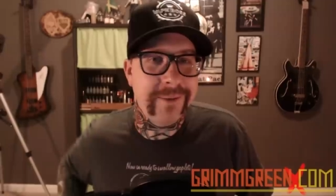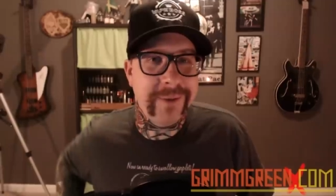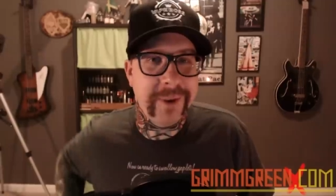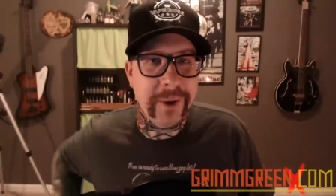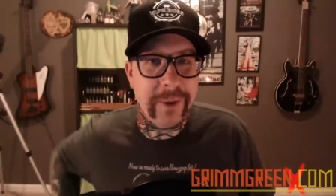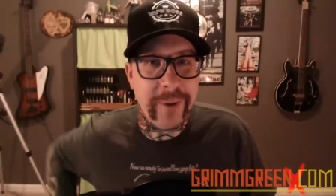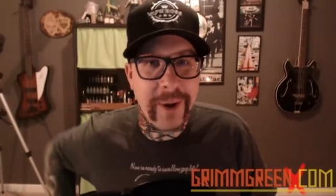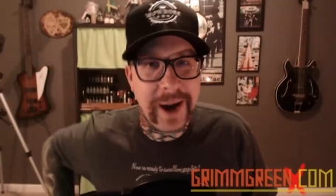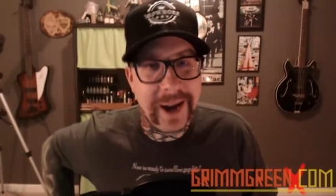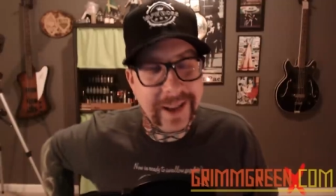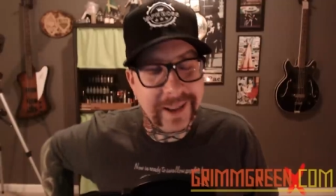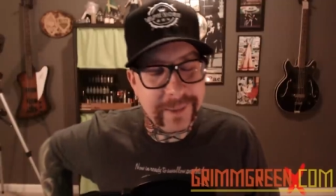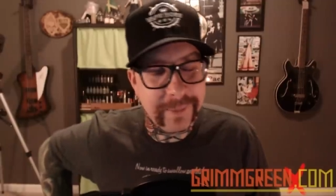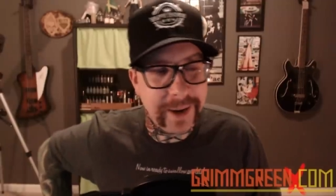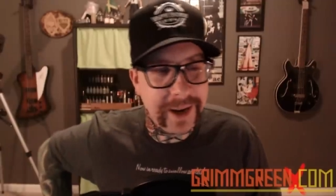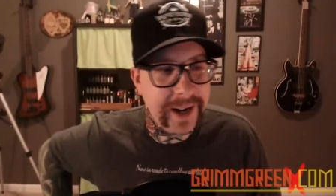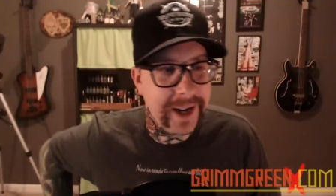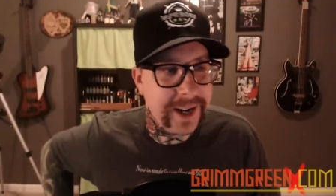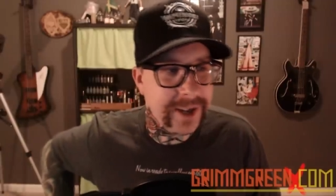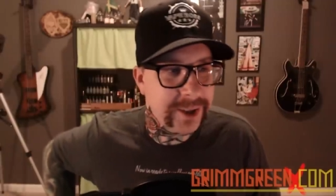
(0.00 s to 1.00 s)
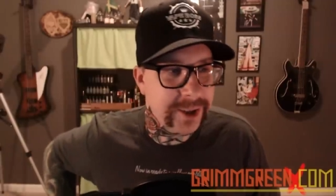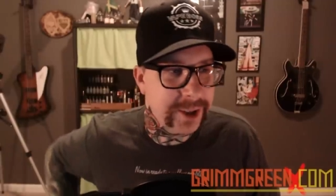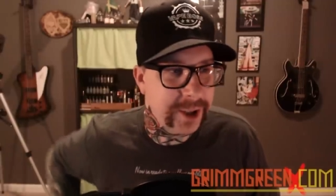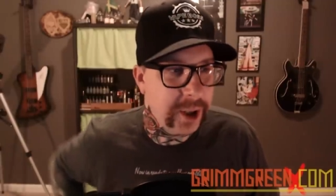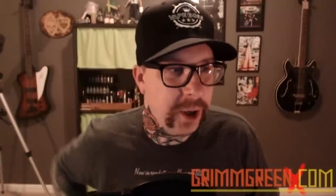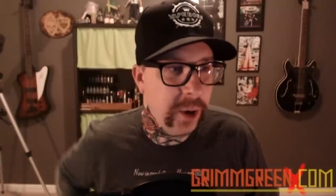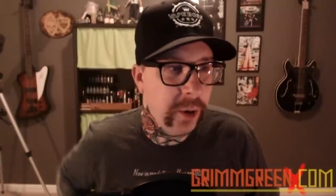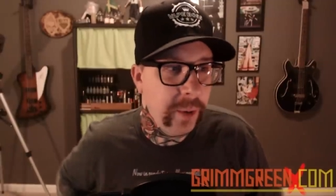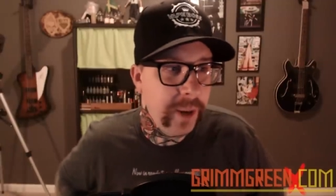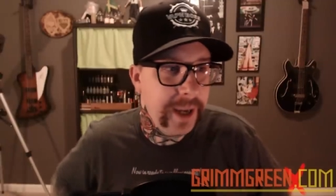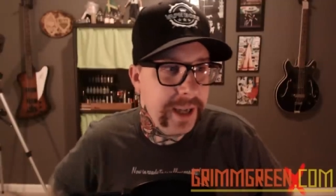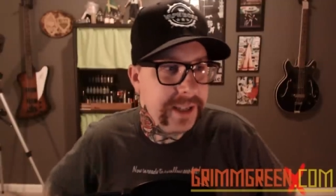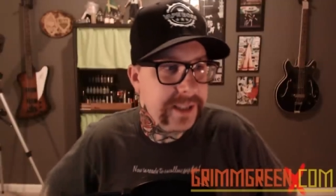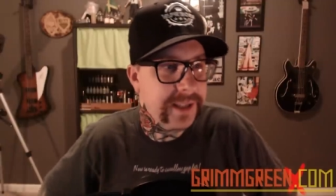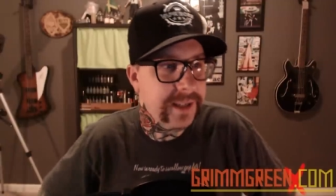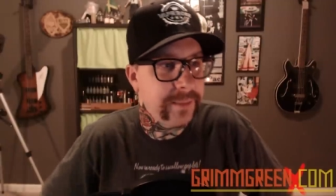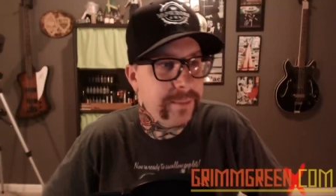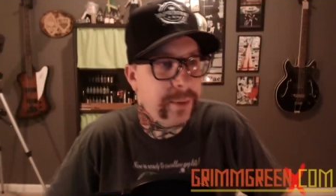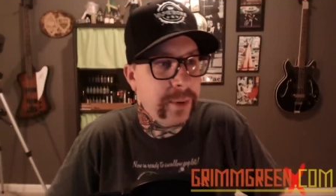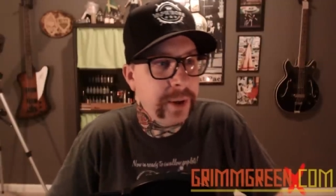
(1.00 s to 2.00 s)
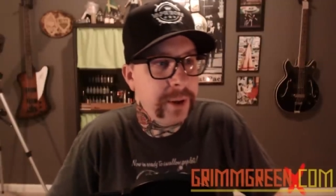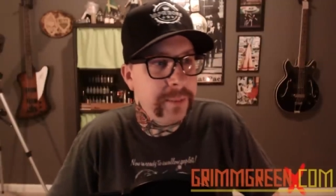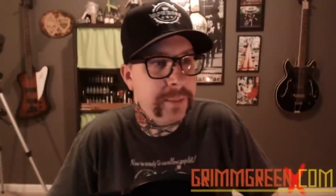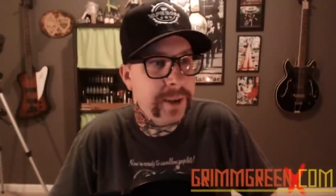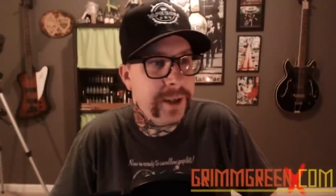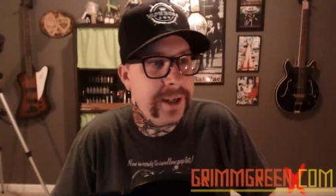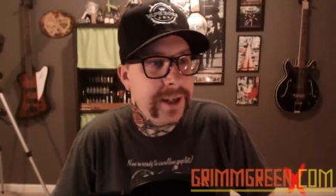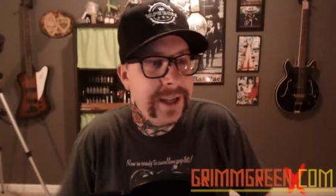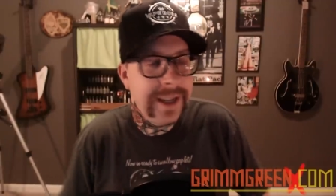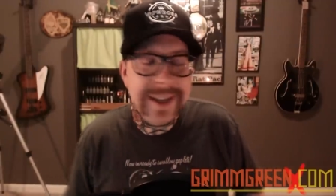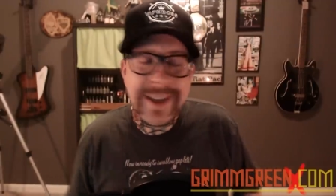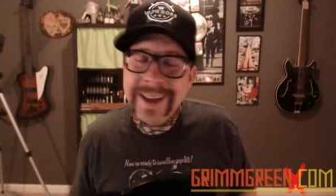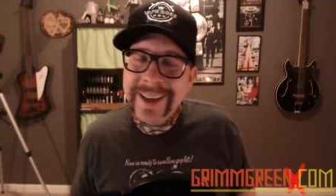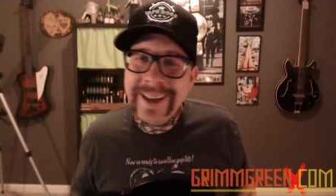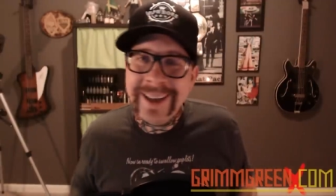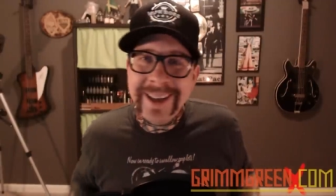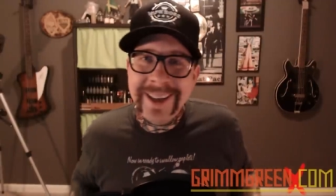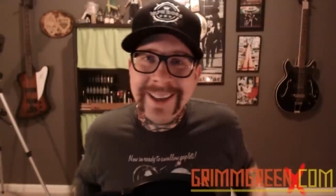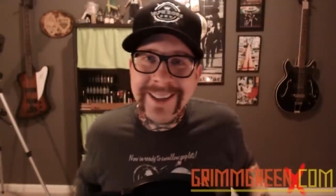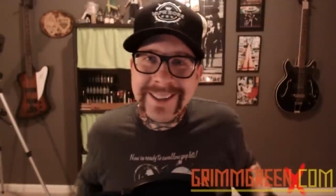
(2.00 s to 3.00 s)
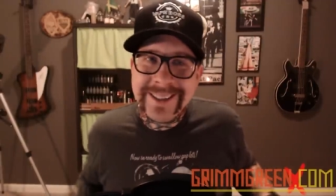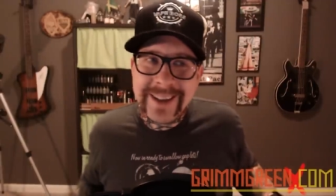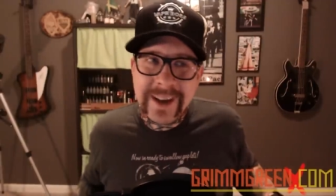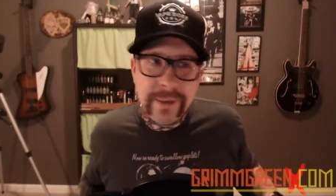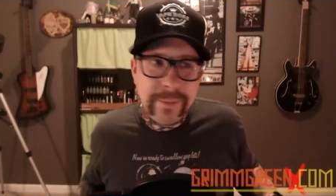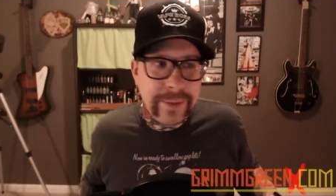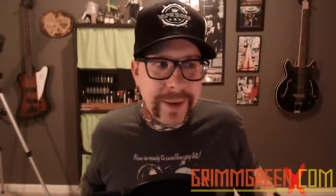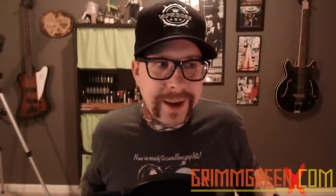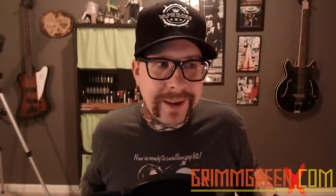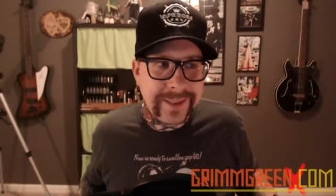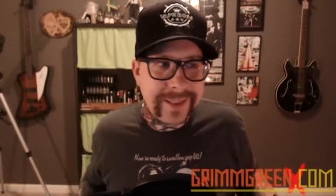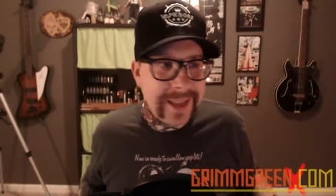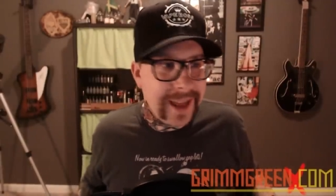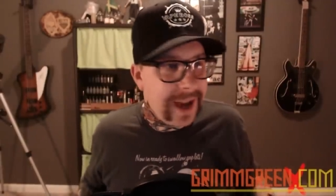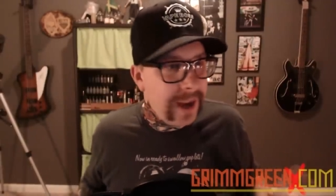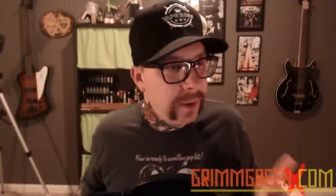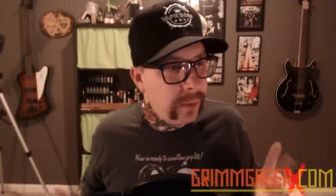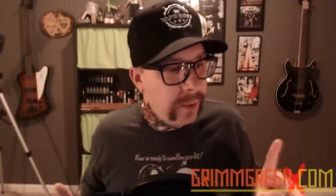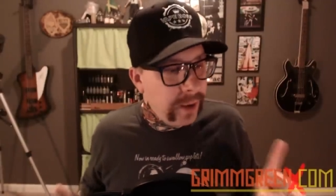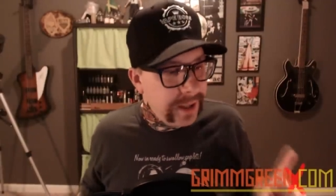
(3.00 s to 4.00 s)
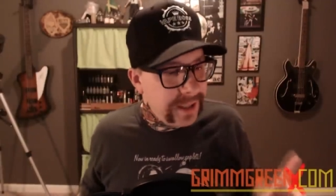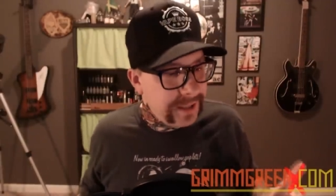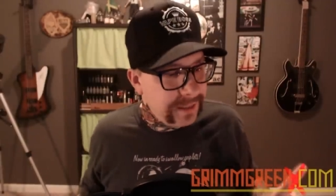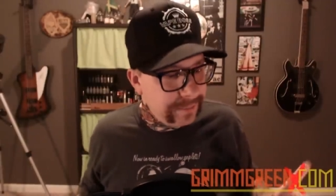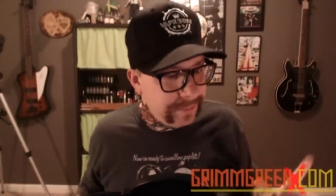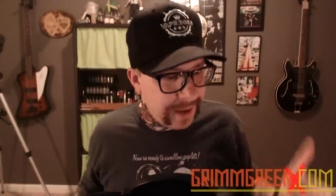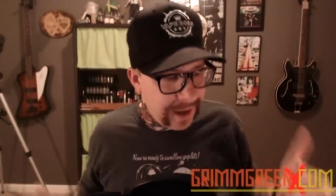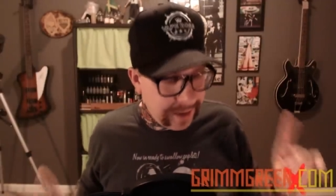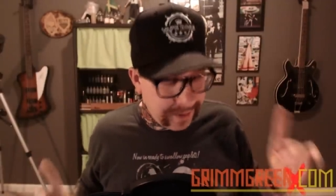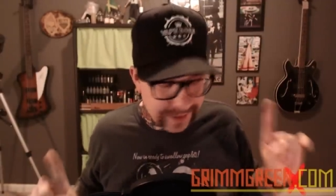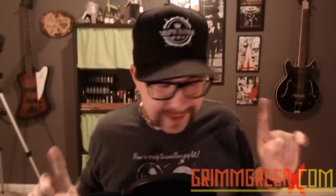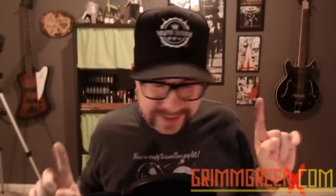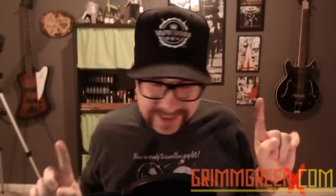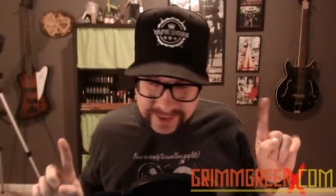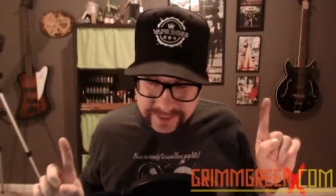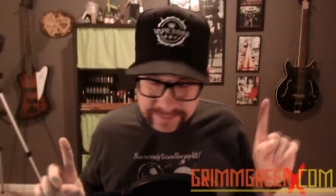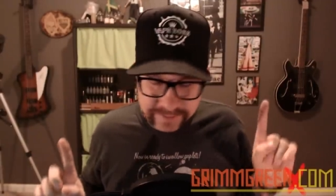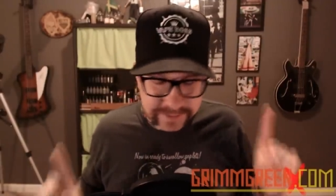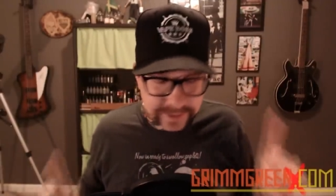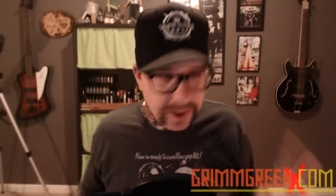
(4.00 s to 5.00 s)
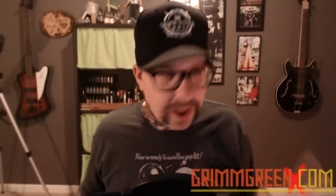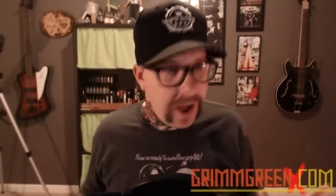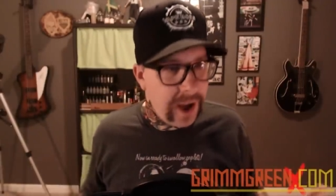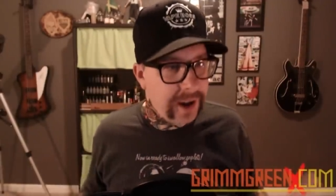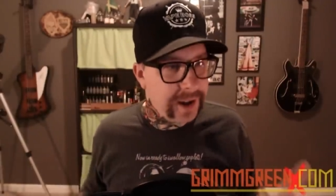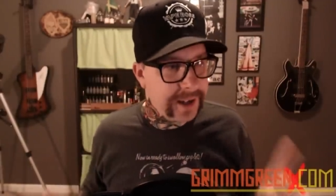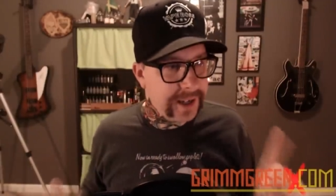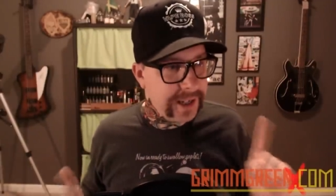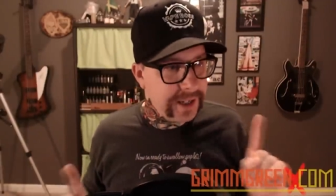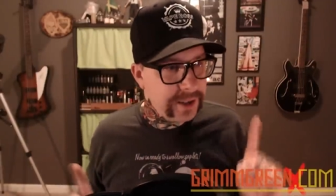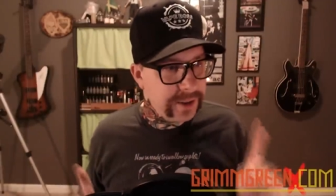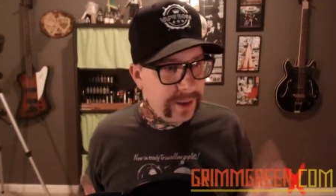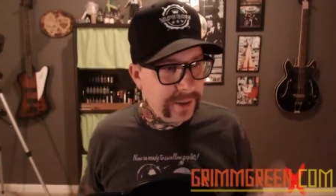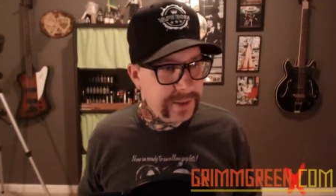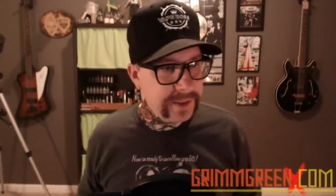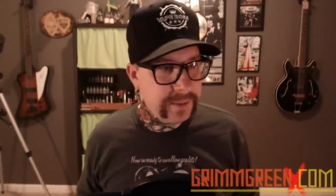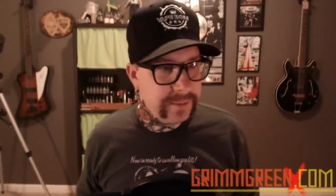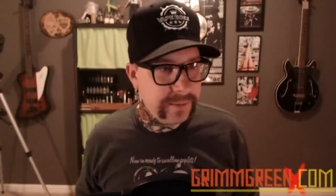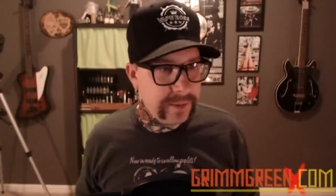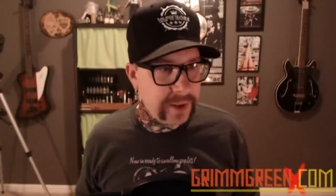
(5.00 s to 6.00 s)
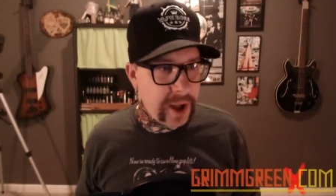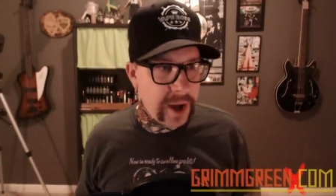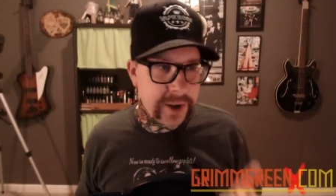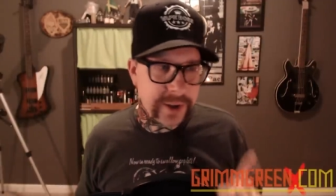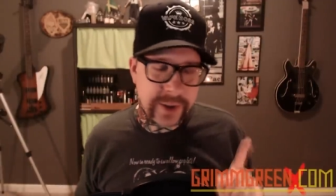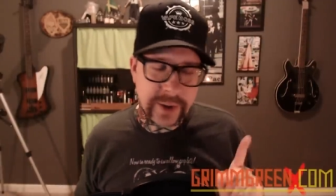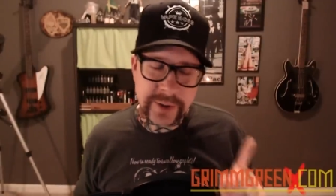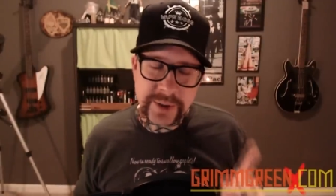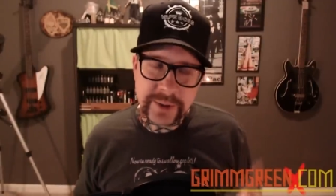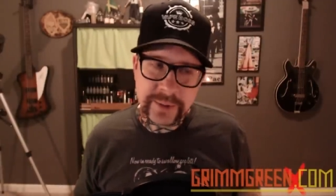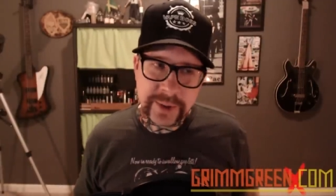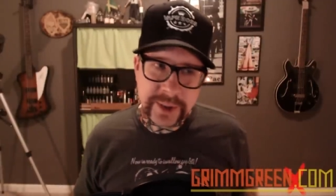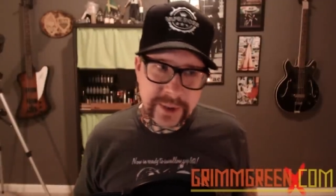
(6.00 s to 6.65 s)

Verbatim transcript: for a while. It might actually go away at some point, but it's not about that. What it's about is the vlog. And I do have some vlog notes, and we